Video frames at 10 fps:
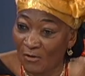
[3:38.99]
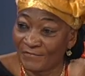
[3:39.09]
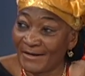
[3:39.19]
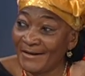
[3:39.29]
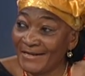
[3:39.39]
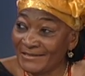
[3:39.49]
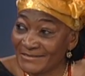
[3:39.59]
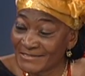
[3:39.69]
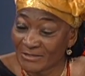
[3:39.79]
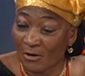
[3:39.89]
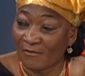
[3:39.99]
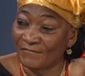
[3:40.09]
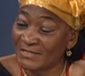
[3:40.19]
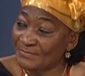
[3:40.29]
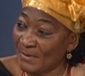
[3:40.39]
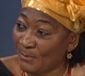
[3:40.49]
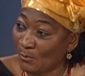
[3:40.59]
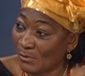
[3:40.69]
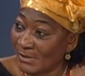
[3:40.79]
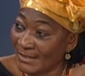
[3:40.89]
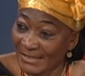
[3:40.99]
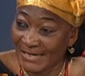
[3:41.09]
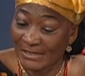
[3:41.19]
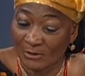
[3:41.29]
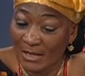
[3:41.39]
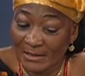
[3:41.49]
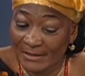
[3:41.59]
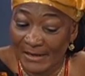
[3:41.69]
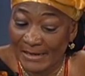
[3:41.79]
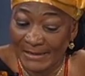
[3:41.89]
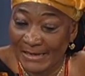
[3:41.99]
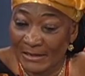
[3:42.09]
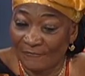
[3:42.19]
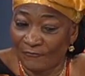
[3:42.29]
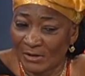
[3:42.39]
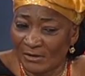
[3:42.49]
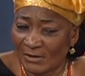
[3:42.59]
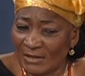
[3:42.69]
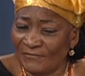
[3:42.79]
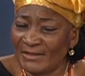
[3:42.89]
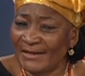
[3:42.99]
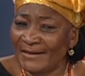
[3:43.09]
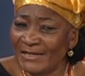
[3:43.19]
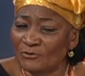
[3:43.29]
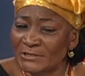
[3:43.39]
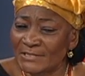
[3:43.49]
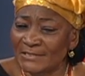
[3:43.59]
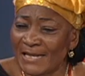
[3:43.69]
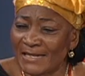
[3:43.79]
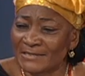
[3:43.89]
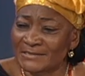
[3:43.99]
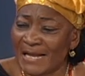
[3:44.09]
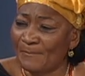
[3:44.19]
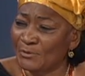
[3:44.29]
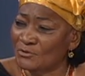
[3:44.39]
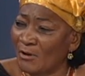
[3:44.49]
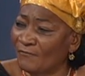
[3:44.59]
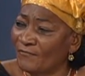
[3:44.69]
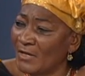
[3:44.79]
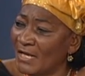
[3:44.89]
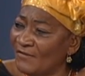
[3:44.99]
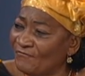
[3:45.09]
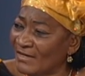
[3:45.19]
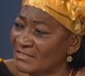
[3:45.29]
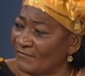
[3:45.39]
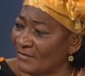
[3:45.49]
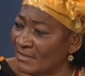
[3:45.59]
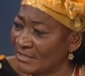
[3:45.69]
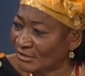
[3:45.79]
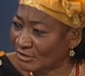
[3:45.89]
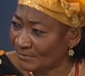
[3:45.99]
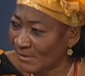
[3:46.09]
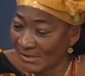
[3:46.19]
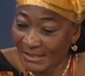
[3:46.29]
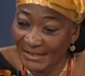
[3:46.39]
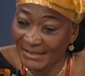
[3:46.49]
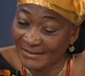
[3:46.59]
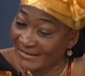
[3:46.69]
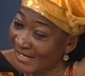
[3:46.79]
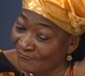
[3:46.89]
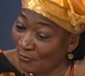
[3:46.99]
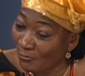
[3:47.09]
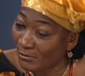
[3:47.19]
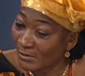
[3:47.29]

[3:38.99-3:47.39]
of the needs of these people. That are, that are, even the need to see the examples of effective leadership. Yeah. And then, therefore,